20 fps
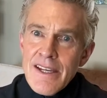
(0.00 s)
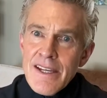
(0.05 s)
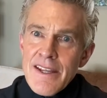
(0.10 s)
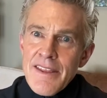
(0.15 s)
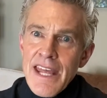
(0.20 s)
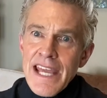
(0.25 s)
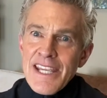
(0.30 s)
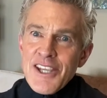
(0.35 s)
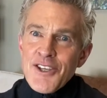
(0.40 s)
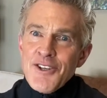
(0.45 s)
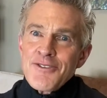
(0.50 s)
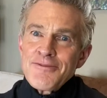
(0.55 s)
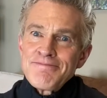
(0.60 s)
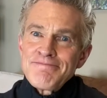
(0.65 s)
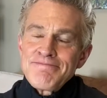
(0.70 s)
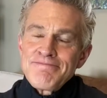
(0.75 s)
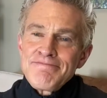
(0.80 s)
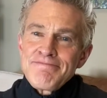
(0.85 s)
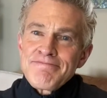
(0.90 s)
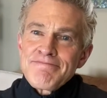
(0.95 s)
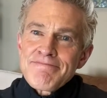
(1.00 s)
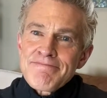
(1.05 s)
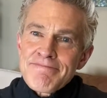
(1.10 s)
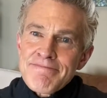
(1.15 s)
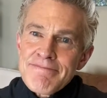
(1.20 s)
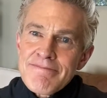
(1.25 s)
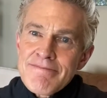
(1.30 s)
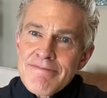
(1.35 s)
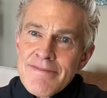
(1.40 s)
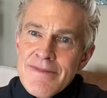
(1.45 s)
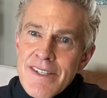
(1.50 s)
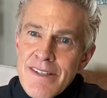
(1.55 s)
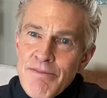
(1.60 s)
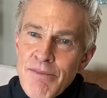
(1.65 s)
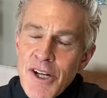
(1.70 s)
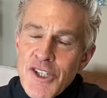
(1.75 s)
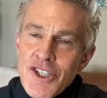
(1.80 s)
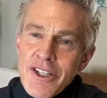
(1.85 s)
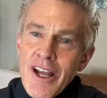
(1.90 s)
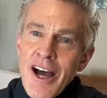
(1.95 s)
Thank you.
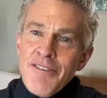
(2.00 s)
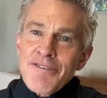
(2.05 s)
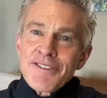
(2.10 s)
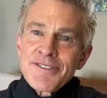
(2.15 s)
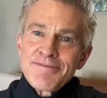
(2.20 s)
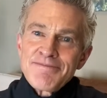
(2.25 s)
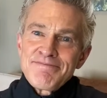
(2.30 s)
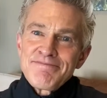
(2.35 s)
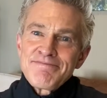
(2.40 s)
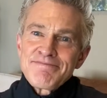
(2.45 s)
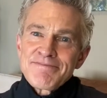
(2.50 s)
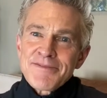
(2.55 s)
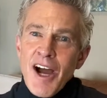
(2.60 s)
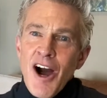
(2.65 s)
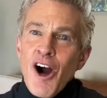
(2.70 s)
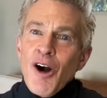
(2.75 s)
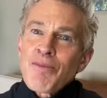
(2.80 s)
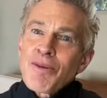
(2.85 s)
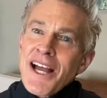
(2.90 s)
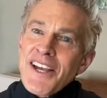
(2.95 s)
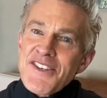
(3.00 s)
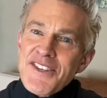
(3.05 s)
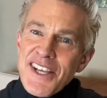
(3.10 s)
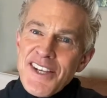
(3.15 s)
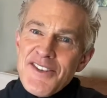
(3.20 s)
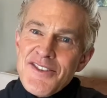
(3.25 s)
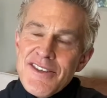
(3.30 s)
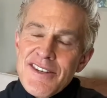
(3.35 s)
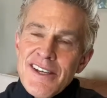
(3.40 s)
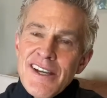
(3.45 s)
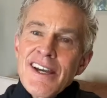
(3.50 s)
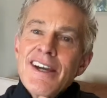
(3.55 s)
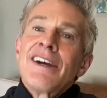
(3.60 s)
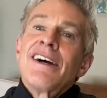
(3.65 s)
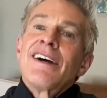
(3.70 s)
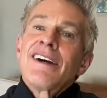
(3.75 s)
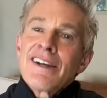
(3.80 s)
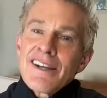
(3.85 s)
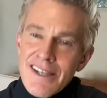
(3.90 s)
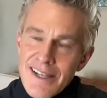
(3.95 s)
Much love, all blessings
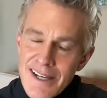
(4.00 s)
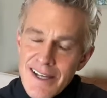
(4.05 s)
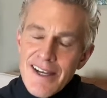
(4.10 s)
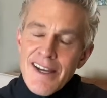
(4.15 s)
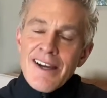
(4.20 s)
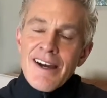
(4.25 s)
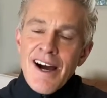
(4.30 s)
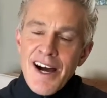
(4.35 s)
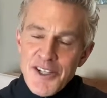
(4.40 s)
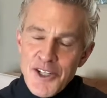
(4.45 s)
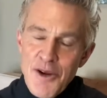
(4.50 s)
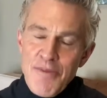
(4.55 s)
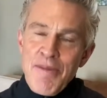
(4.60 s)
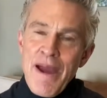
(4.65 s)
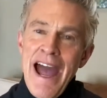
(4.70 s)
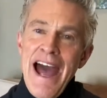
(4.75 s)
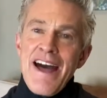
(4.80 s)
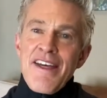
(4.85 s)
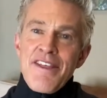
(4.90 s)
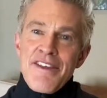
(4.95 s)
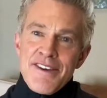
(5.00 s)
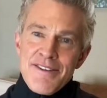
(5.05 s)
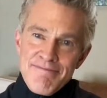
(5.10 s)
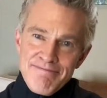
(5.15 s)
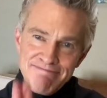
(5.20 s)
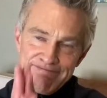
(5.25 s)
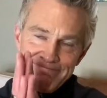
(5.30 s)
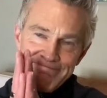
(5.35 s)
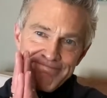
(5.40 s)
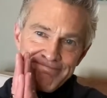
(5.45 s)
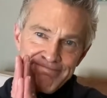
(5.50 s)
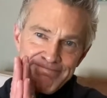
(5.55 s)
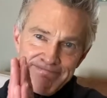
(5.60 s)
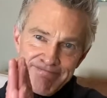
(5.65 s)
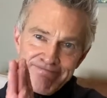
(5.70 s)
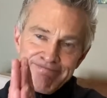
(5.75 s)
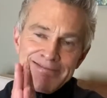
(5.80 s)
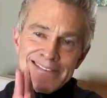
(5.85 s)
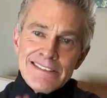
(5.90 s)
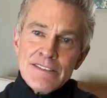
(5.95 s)
on your path.
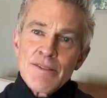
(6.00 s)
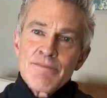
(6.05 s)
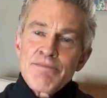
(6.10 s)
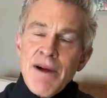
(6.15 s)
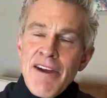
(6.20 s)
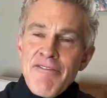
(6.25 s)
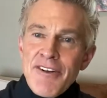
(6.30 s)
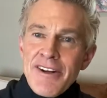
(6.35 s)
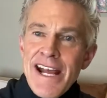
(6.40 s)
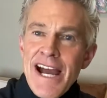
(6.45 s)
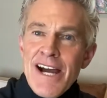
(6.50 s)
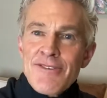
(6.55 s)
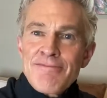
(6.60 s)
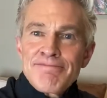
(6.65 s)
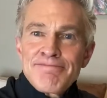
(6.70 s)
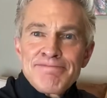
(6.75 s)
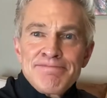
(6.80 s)
Bye for now.